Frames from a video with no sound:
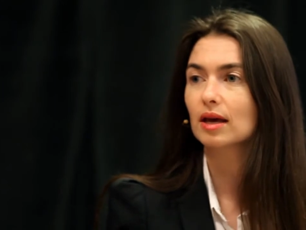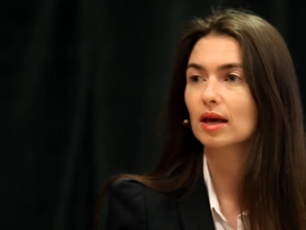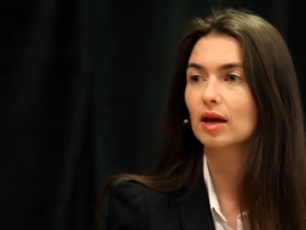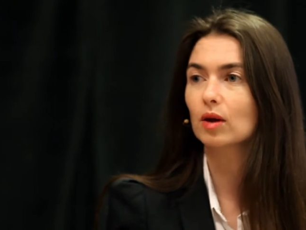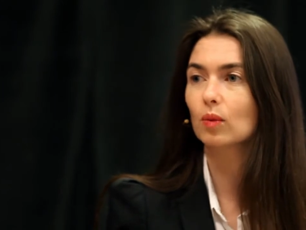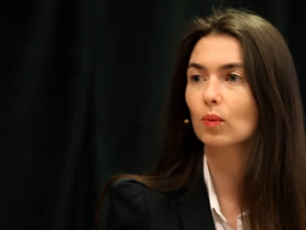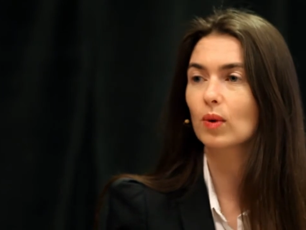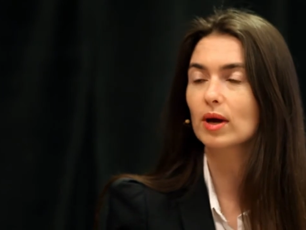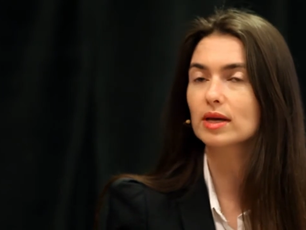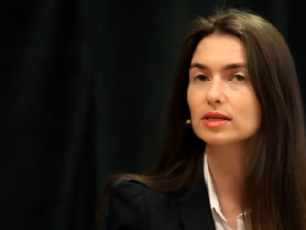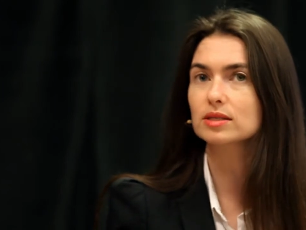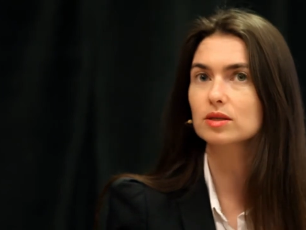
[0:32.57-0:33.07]

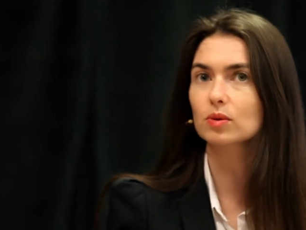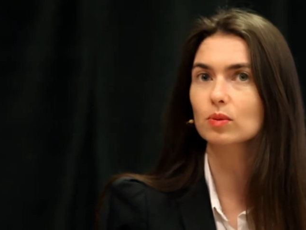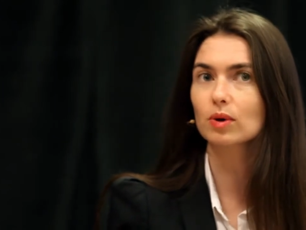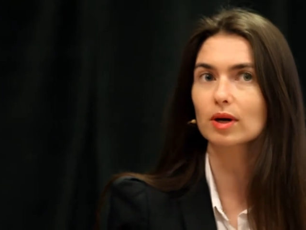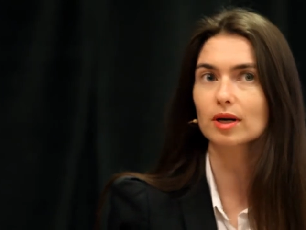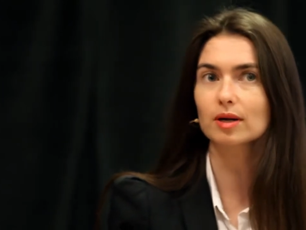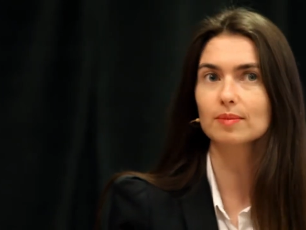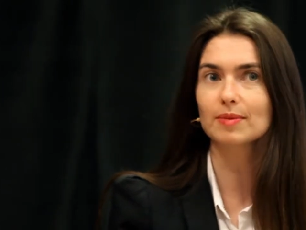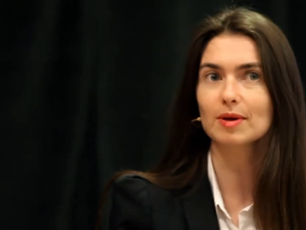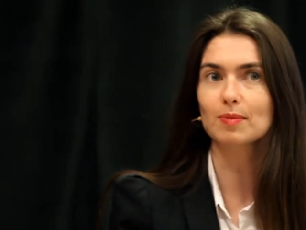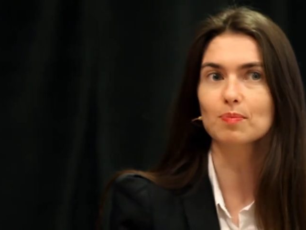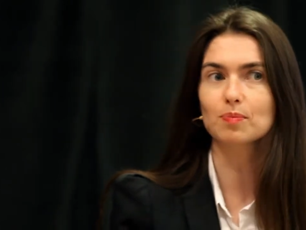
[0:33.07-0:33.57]
in ways that were
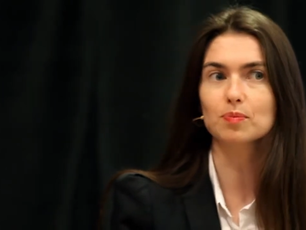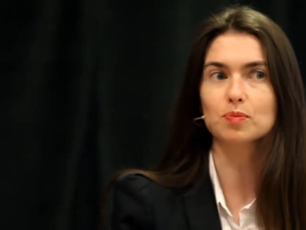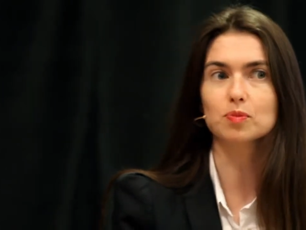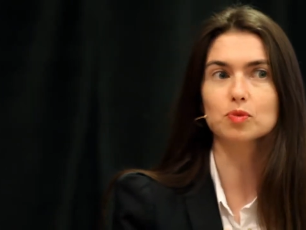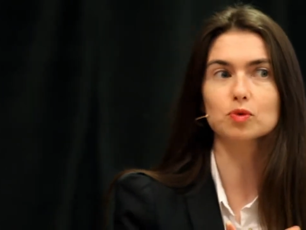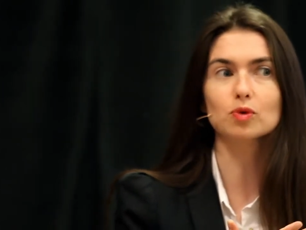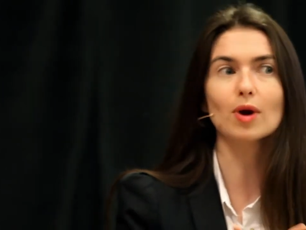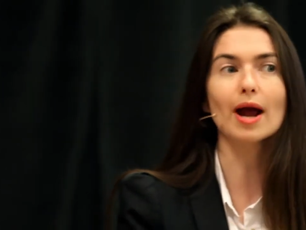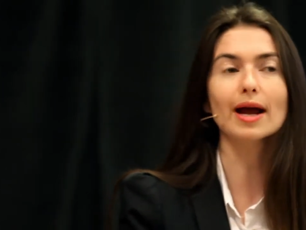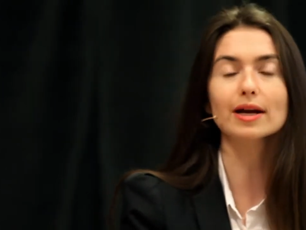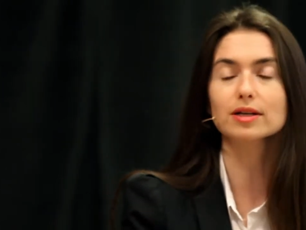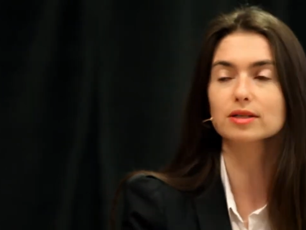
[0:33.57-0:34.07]
going to be
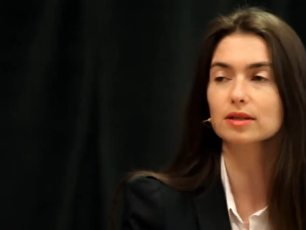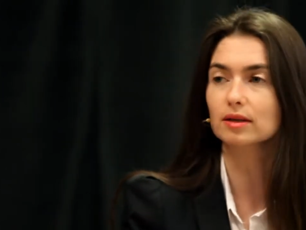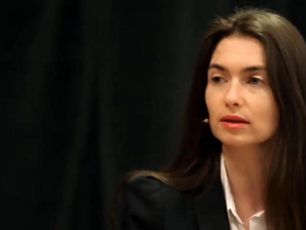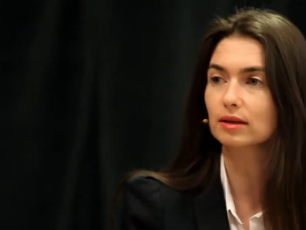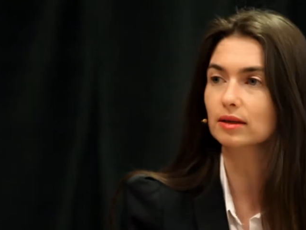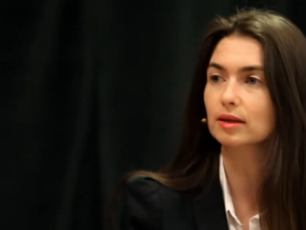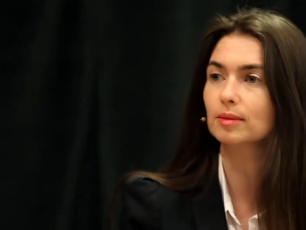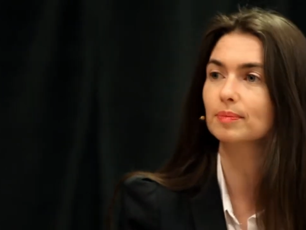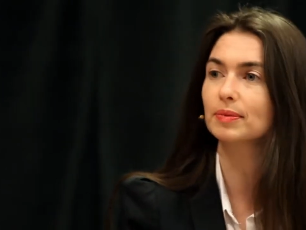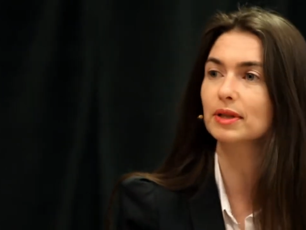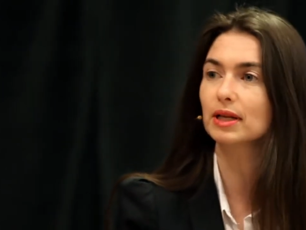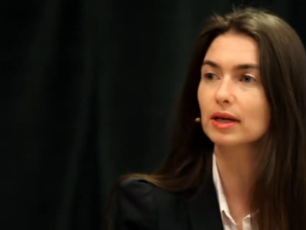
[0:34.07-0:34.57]
practical
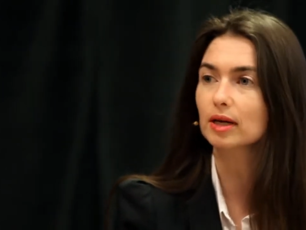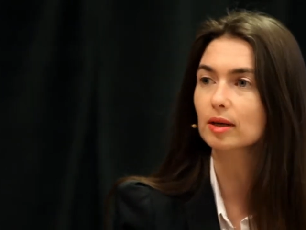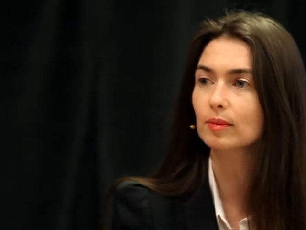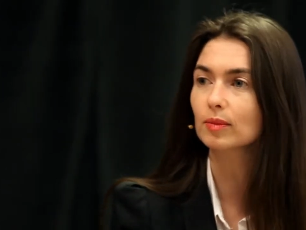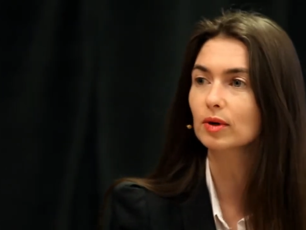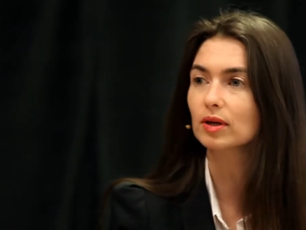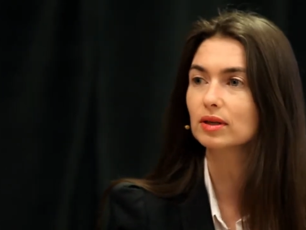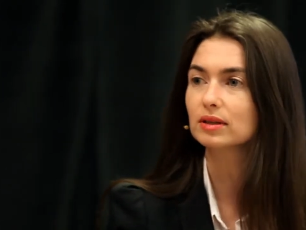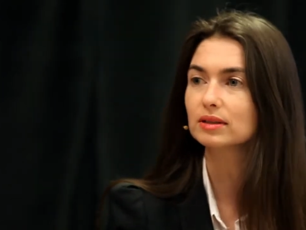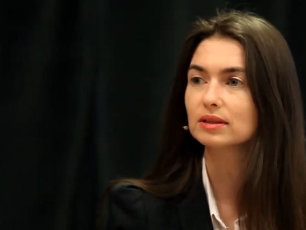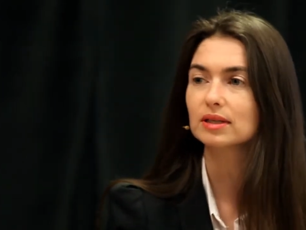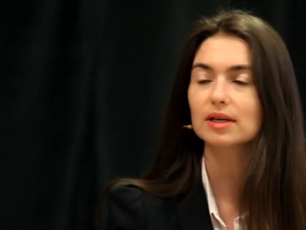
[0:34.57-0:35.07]
and
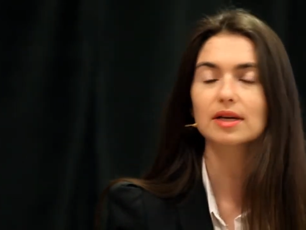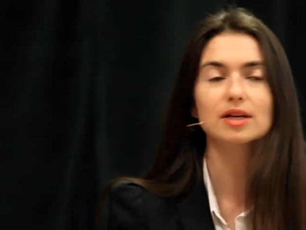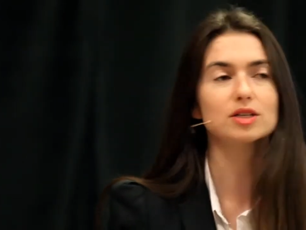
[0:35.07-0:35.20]
applicable.